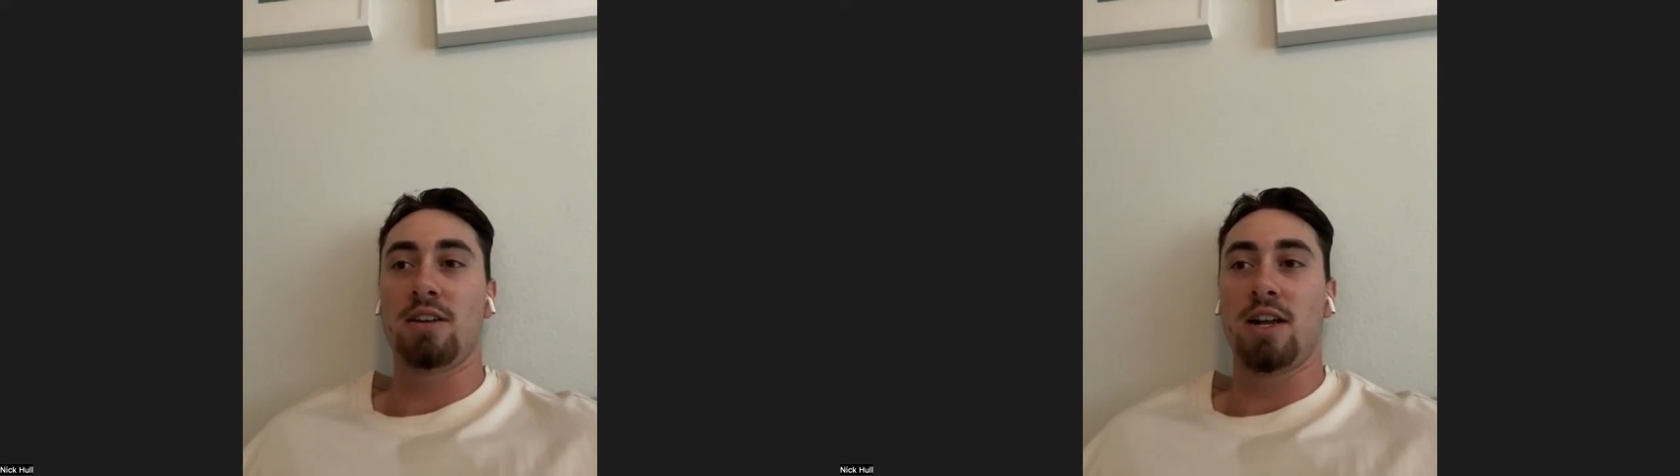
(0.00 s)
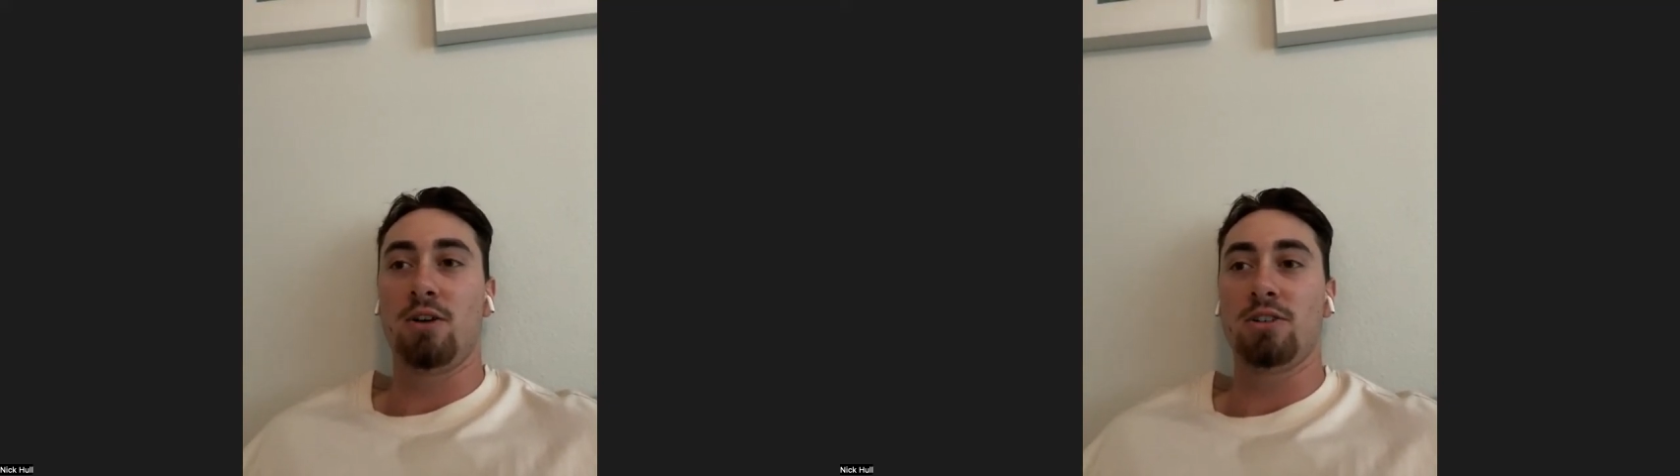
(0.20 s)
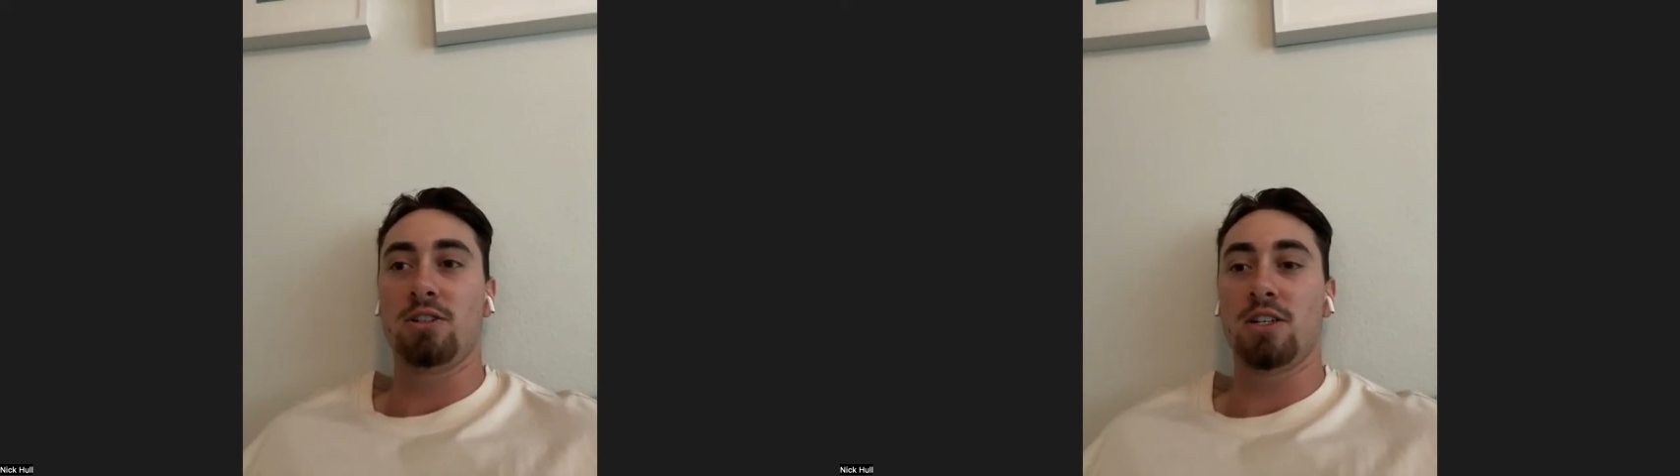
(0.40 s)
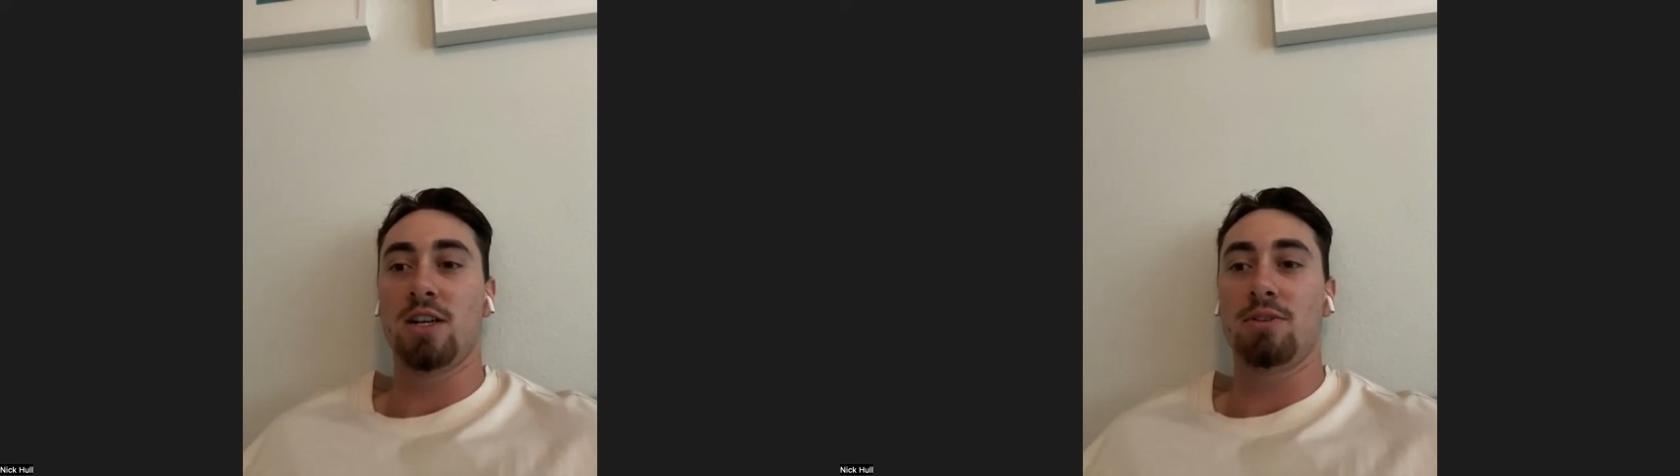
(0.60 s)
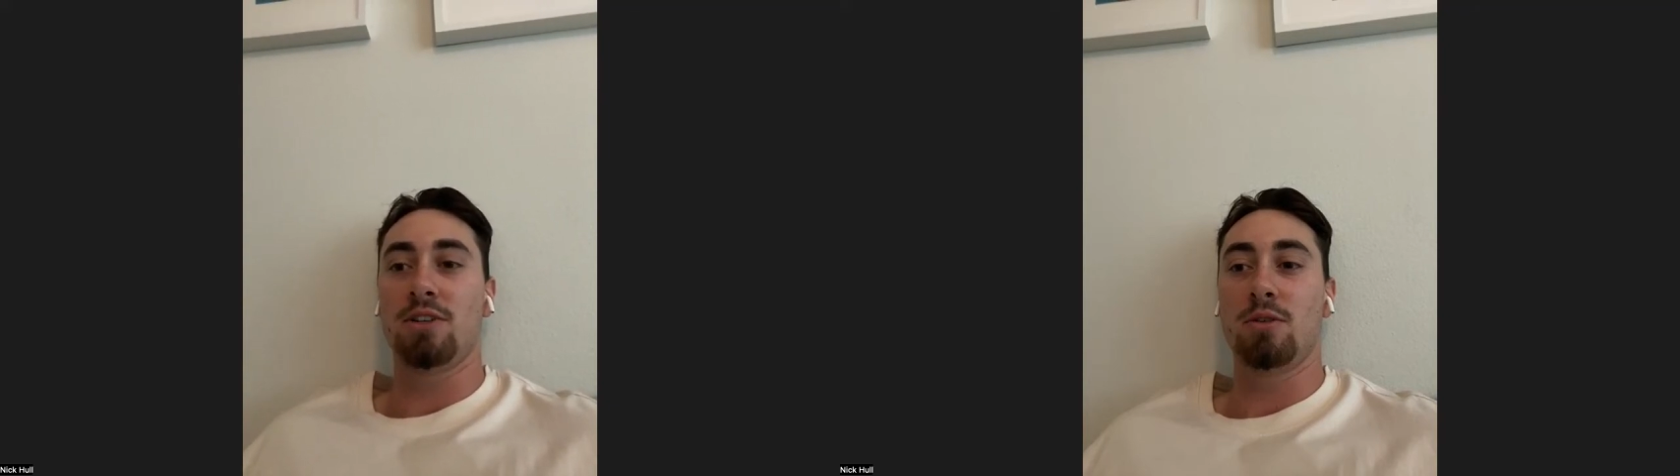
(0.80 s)
I always looked
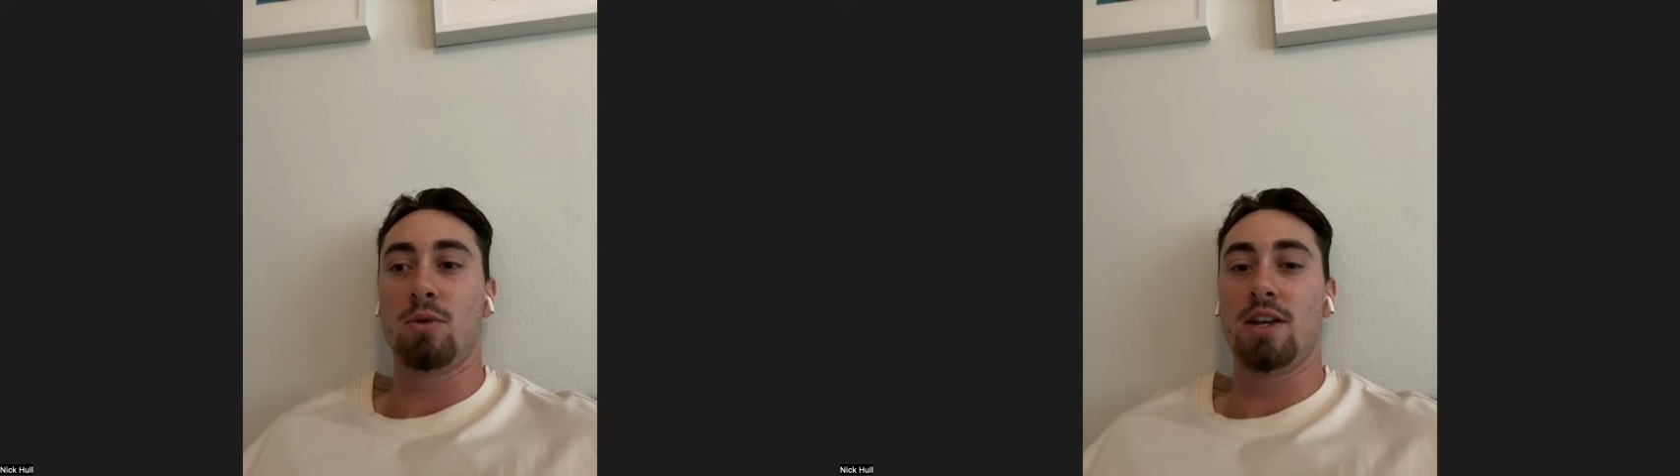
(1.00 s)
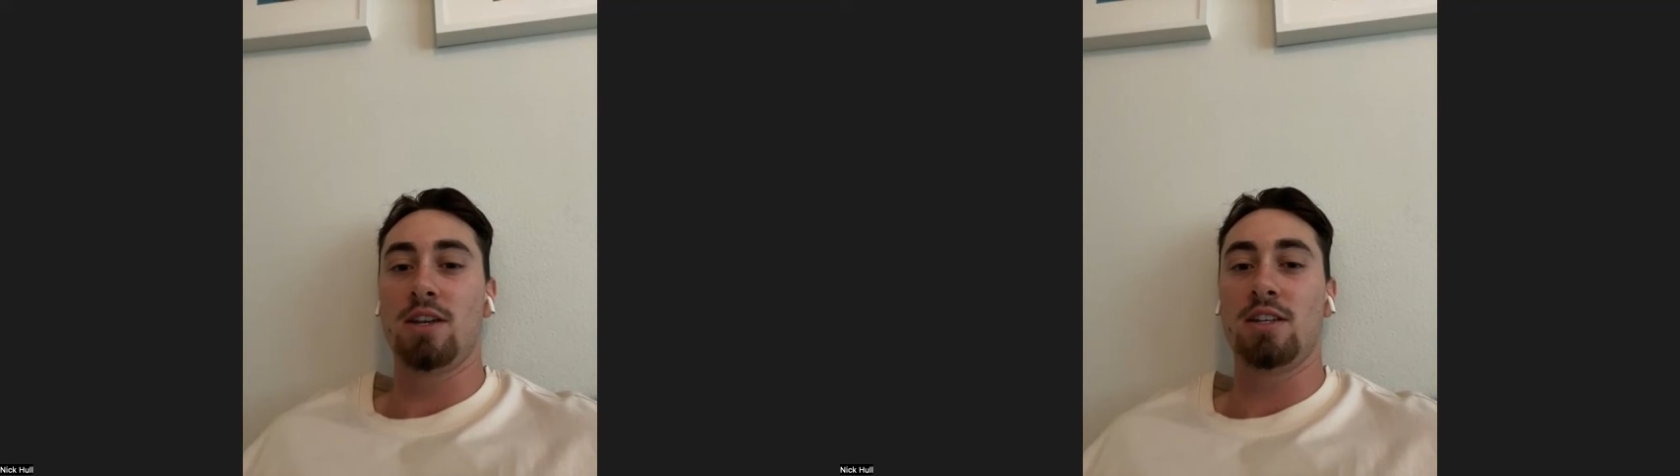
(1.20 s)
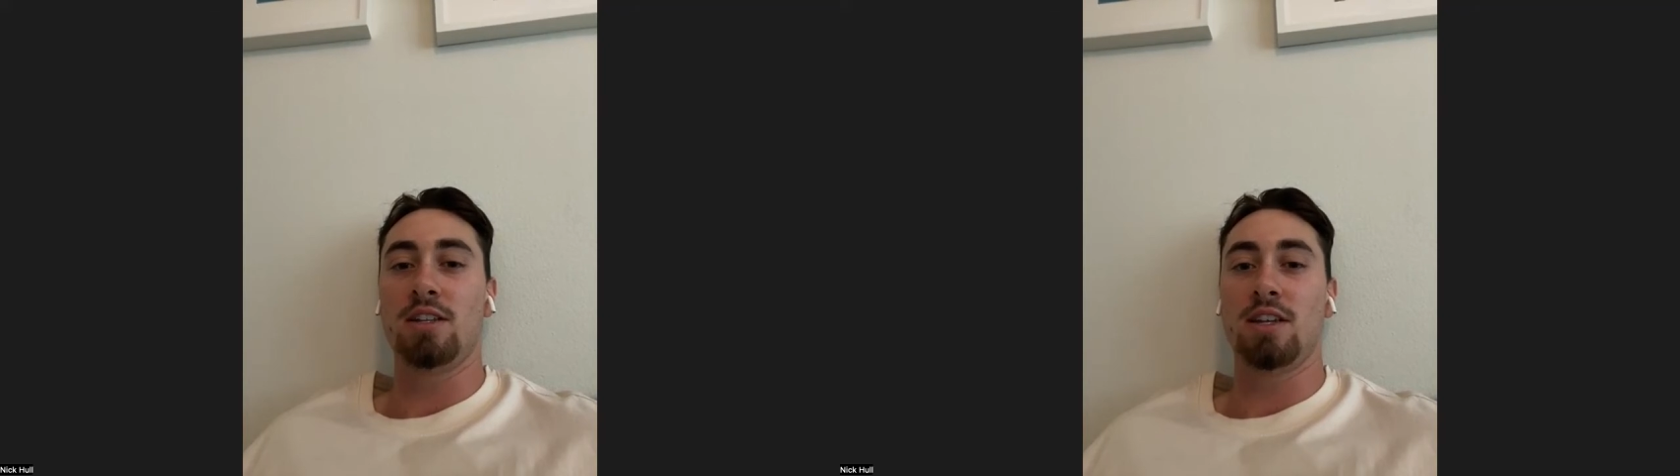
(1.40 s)
up to the way he did